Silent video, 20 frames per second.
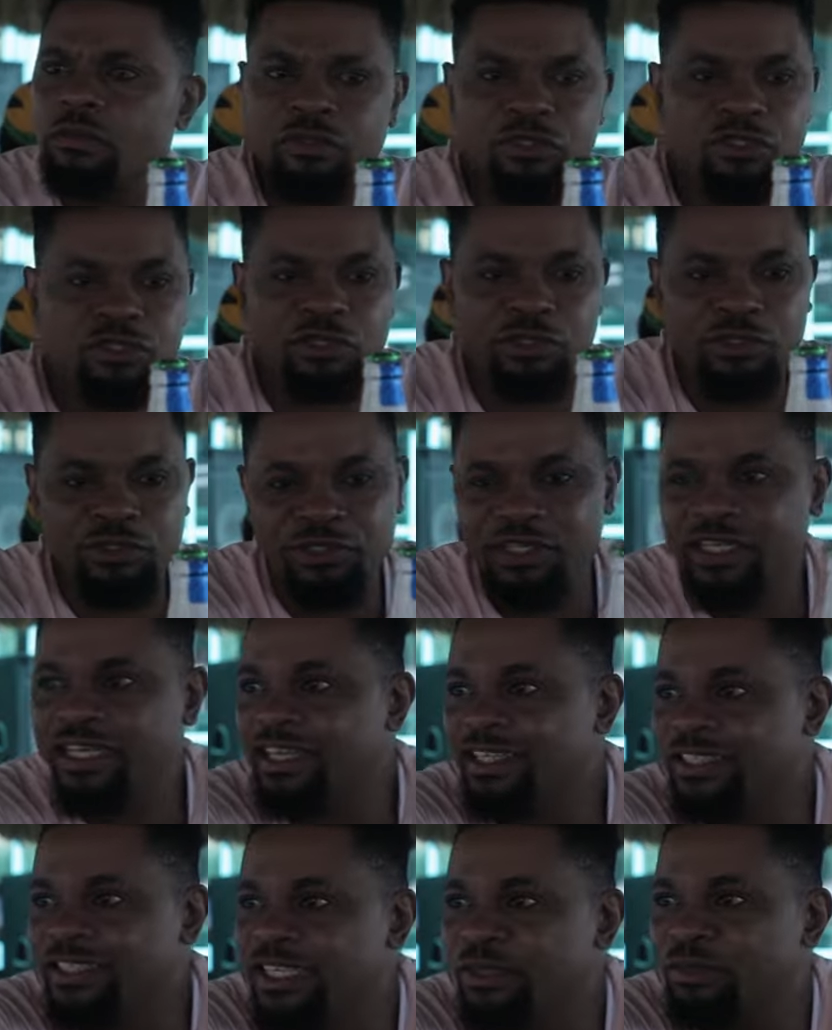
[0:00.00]
on, Chewie, you
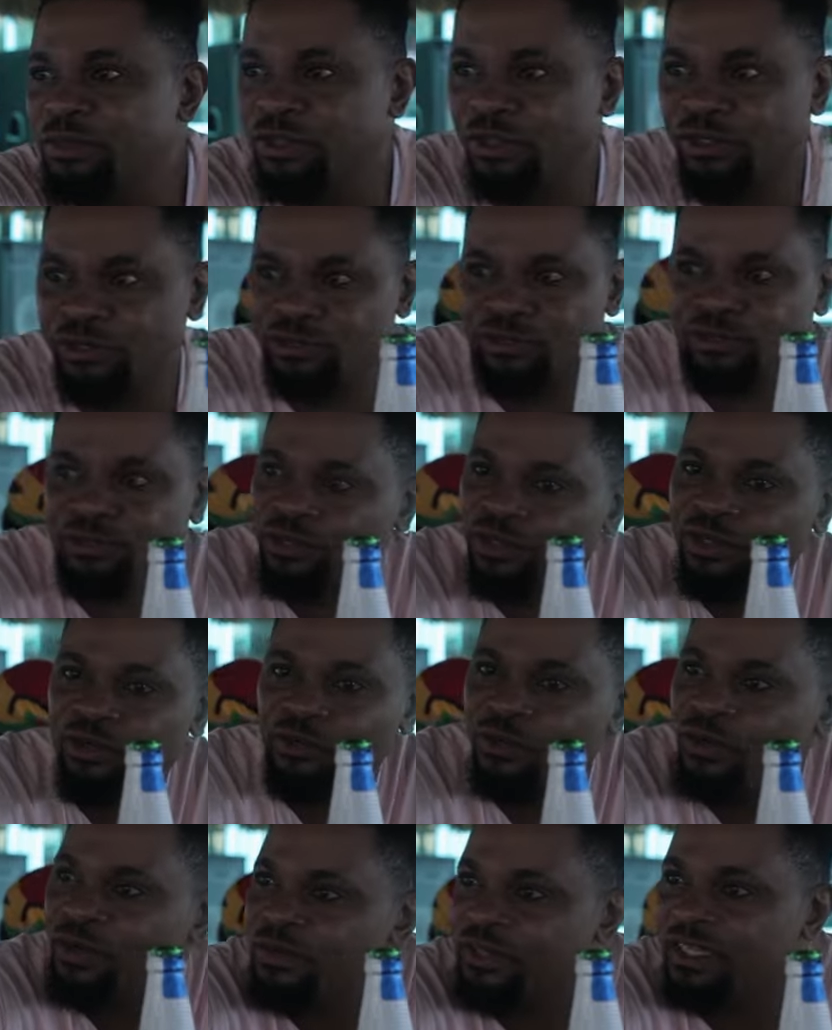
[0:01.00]
can't tell me not
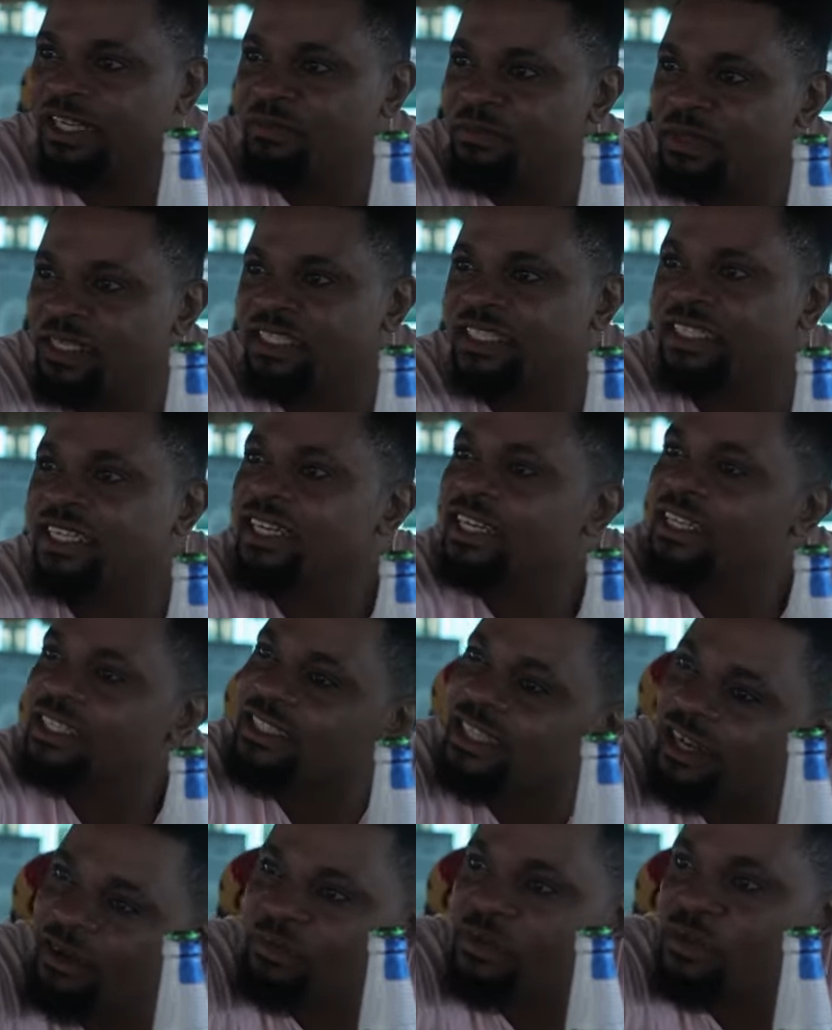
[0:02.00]
to worry. I mean,
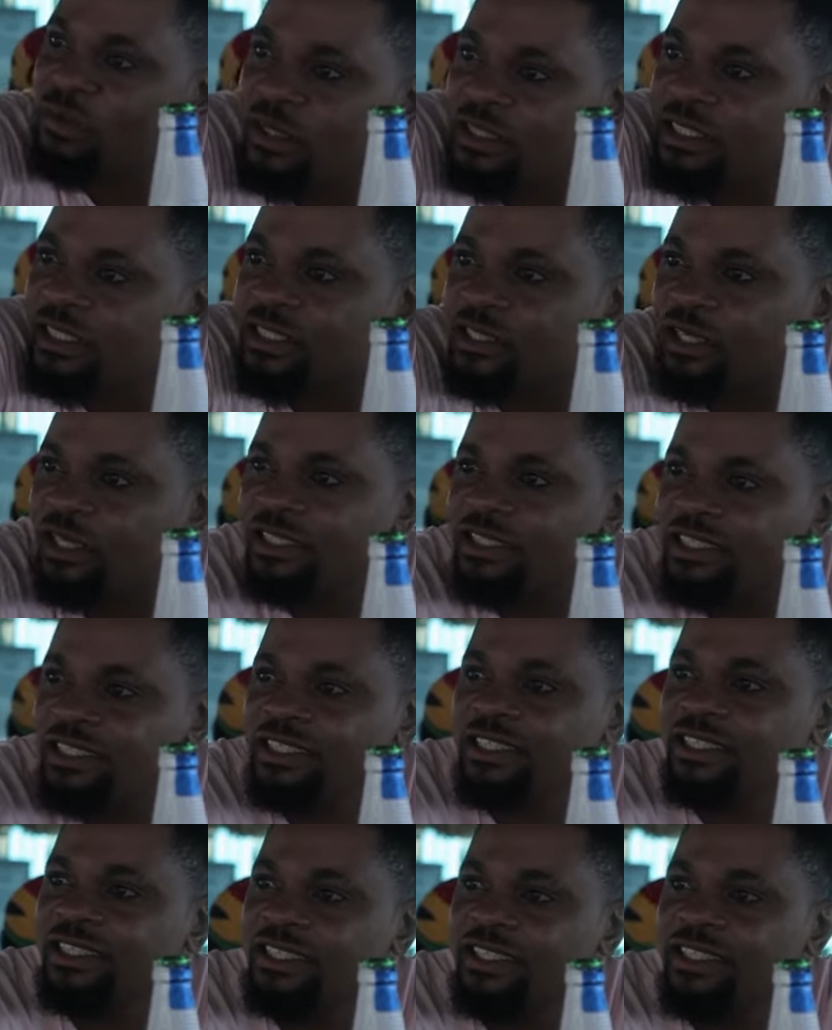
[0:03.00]
tell me what's the
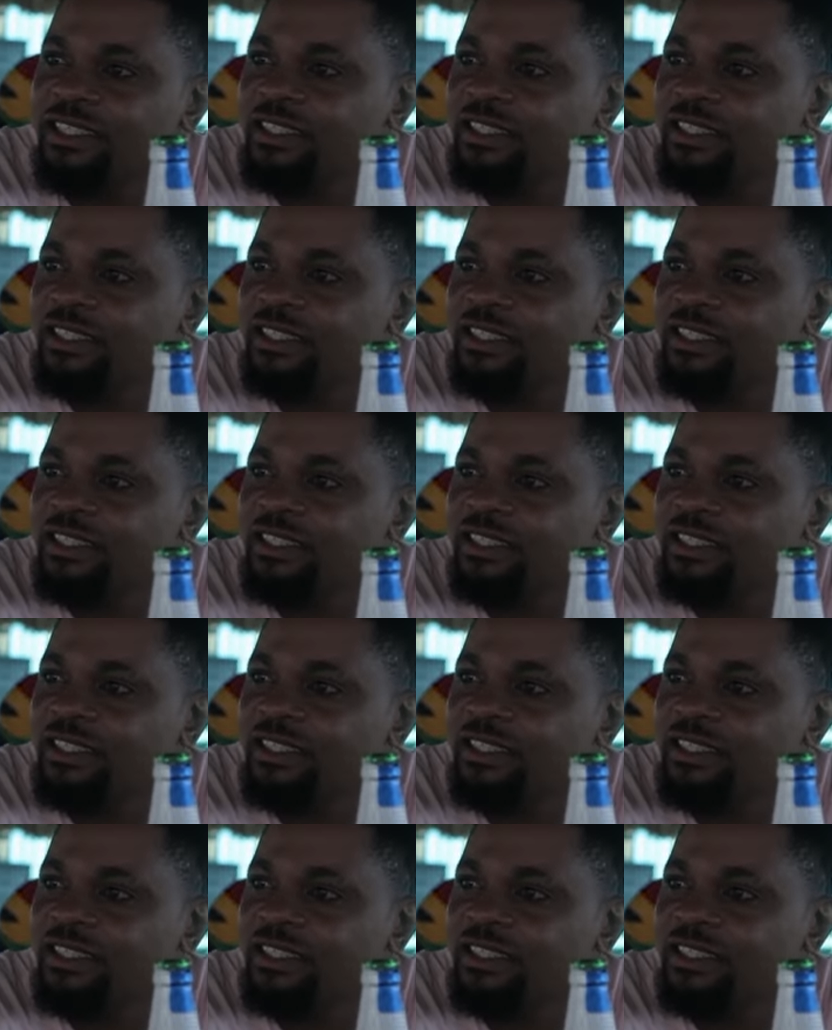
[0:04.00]
strategy?